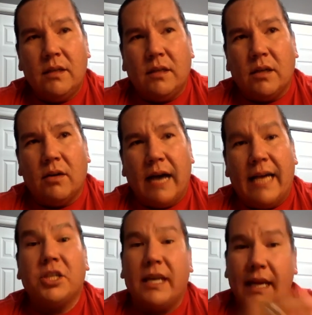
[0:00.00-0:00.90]
you know,
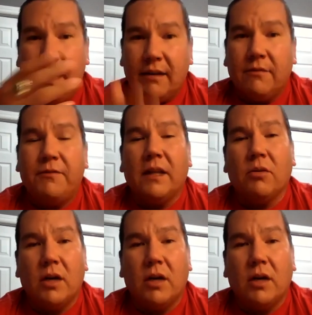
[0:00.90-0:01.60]
educating fellow